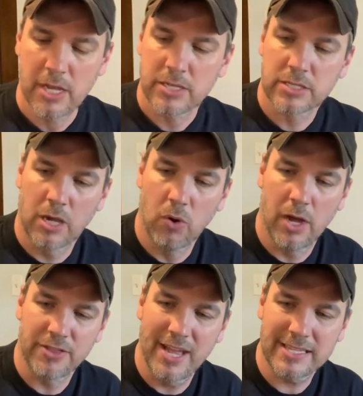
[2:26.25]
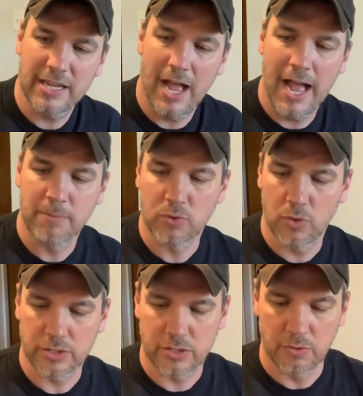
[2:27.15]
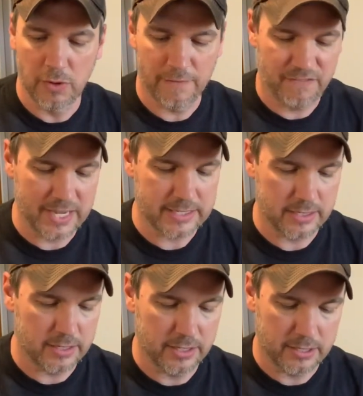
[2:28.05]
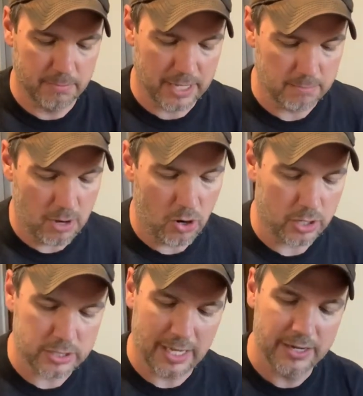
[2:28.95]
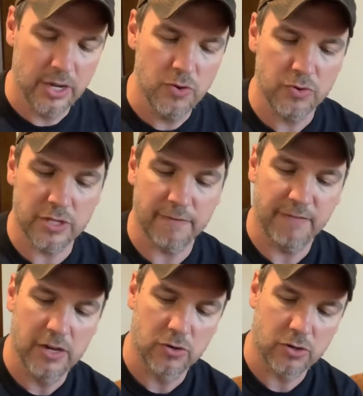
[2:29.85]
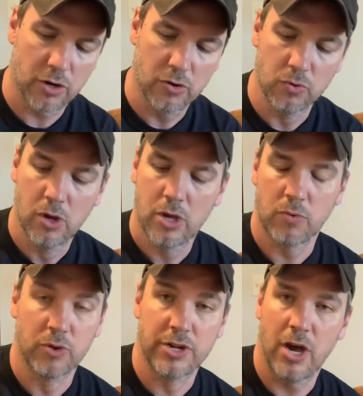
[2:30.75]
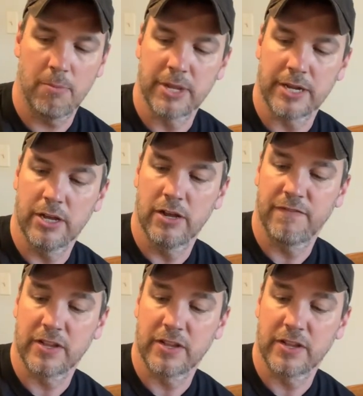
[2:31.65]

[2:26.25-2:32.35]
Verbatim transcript: So uh, that's how I'm going to fix it to this metal bar because I knew that the Velcro would not be enough.